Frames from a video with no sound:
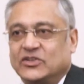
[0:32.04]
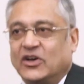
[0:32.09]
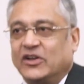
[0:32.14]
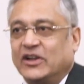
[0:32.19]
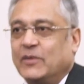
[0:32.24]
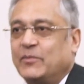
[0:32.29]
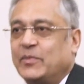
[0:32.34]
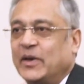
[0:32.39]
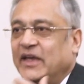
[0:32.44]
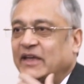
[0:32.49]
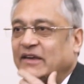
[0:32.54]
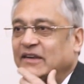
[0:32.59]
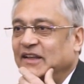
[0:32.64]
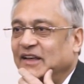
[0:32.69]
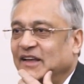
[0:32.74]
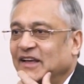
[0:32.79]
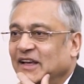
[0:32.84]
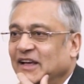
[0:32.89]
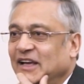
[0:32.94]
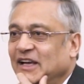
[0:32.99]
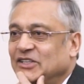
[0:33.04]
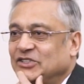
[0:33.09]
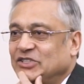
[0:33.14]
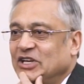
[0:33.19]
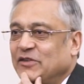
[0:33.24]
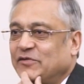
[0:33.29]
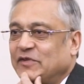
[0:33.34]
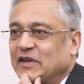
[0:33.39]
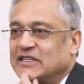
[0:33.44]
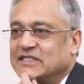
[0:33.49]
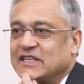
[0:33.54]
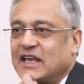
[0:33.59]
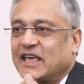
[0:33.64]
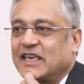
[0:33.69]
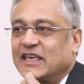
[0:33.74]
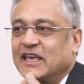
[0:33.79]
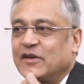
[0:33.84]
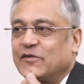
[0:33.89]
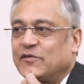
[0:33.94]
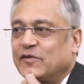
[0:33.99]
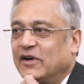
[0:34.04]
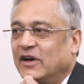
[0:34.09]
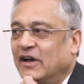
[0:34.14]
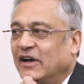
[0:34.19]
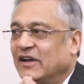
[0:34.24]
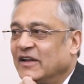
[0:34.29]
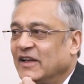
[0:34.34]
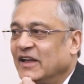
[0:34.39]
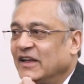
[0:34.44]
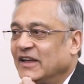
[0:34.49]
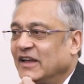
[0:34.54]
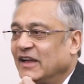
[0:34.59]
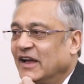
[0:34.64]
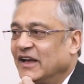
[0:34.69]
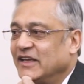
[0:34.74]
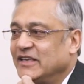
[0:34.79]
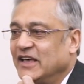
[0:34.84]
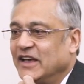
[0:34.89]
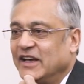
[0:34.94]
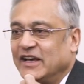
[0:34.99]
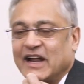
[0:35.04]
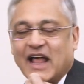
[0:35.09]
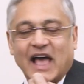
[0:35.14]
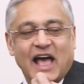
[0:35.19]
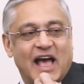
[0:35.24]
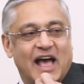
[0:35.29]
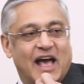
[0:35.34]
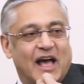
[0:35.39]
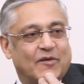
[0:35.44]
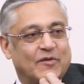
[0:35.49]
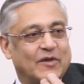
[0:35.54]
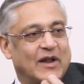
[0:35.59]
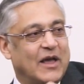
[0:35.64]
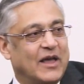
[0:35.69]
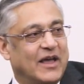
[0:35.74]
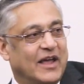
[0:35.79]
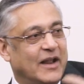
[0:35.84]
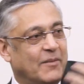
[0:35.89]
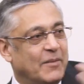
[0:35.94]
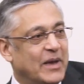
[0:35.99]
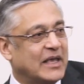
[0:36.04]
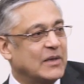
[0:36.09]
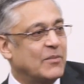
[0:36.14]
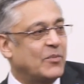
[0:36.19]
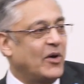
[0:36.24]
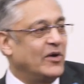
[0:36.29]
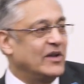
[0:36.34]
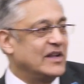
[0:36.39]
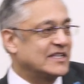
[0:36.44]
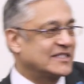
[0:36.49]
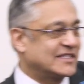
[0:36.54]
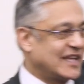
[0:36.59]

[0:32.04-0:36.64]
has only been chief executive for a year and a half. And I make a point